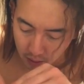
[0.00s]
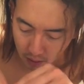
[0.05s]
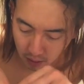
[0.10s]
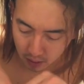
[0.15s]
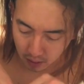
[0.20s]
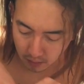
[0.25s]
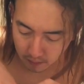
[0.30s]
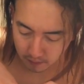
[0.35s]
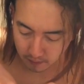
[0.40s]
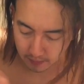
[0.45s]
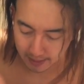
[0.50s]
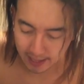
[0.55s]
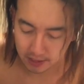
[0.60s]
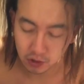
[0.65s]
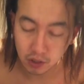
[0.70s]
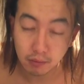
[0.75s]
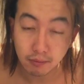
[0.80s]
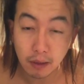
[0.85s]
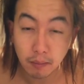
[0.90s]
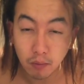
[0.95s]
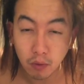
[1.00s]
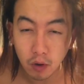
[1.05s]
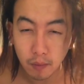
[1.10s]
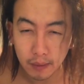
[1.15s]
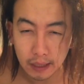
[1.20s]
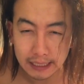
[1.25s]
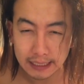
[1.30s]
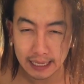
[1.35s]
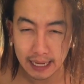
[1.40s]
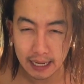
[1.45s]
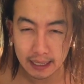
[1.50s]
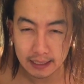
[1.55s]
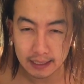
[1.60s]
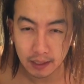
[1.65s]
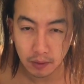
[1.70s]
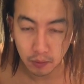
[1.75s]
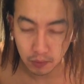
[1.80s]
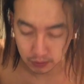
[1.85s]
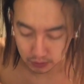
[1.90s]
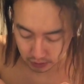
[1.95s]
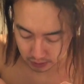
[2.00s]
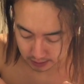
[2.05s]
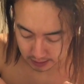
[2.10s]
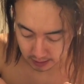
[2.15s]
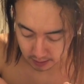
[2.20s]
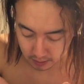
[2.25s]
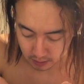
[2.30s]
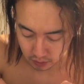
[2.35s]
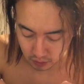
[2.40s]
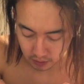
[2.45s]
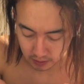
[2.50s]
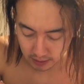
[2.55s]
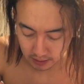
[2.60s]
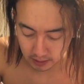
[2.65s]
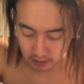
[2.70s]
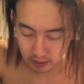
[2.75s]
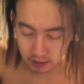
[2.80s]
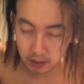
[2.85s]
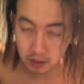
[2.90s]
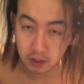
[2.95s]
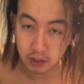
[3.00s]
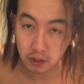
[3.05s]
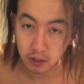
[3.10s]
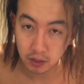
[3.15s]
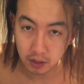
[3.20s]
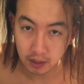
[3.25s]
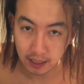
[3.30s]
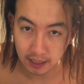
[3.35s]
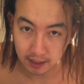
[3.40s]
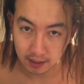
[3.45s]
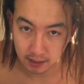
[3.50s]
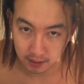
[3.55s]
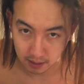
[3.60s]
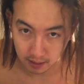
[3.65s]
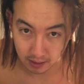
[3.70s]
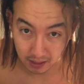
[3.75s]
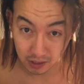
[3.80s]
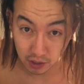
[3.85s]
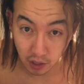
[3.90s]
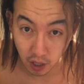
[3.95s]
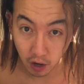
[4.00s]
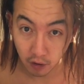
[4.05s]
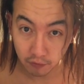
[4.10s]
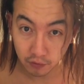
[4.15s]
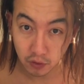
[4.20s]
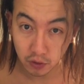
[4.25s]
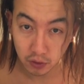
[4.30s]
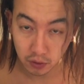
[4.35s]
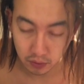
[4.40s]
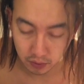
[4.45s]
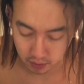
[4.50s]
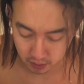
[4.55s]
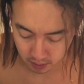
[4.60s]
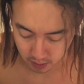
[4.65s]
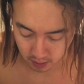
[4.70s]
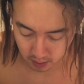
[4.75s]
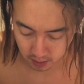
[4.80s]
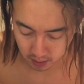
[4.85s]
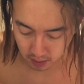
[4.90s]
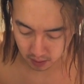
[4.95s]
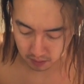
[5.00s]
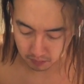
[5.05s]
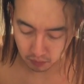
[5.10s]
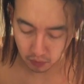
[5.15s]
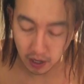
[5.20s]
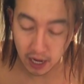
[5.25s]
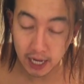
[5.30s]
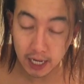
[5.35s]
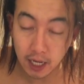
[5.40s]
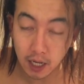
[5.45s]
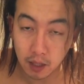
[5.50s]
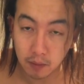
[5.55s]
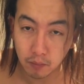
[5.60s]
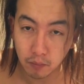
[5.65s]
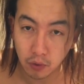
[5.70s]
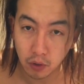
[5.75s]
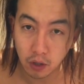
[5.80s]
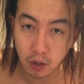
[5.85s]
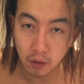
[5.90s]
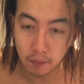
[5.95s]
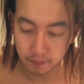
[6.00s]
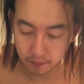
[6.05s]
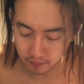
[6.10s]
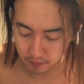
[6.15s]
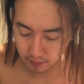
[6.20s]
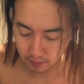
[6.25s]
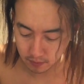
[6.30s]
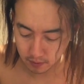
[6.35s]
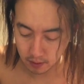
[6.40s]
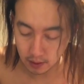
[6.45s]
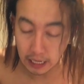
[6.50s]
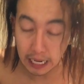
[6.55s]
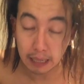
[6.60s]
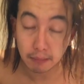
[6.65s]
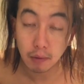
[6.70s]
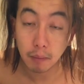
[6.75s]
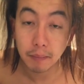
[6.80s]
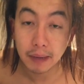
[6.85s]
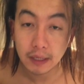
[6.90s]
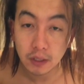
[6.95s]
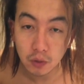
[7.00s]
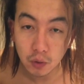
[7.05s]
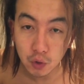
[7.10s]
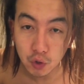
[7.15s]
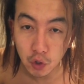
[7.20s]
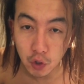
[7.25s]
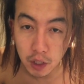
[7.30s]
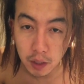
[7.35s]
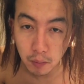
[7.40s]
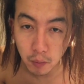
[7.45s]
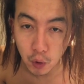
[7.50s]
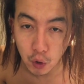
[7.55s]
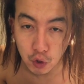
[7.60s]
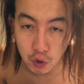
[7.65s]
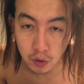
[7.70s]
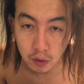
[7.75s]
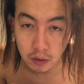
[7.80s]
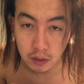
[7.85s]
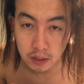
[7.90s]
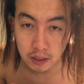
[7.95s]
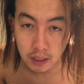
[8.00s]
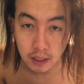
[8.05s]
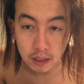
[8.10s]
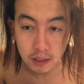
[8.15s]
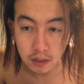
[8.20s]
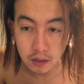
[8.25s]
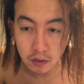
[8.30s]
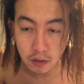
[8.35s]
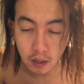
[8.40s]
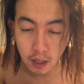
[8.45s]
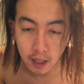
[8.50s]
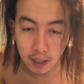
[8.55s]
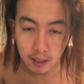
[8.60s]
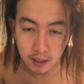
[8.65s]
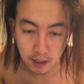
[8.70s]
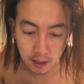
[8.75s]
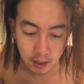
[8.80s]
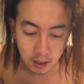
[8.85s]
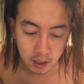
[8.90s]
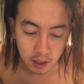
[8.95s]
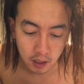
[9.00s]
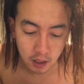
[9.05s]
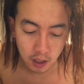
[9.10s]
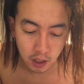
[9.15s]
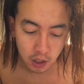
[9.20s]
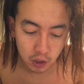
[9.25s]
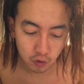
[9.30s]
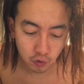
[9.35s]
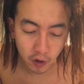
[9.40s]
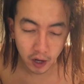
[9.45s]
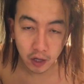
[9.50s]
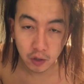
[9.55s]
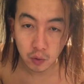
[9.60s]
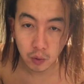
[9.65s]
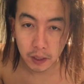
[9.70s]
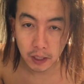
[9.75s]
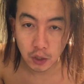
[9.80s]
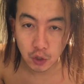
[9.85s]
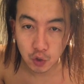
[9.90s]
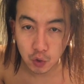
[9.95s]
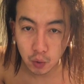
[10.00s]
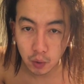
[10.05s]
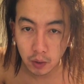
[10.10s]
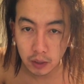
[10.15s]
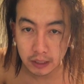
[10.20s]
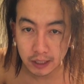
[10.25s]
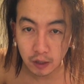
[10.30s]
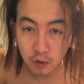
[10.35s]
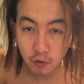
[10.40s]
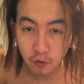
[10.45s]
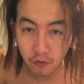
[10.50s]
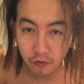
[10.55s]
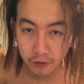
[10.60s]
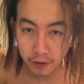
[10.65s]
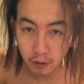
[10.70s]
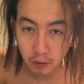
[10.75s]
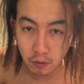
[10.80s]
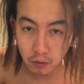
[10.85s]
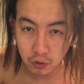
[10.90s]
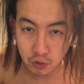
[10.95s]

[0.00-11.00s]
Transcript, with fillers: Um, actually my mom and dad, they were saying to take this like this afternoon, but, I, but like my mentor Sandy Moisure says, you know, like try to enjoy, try to feel.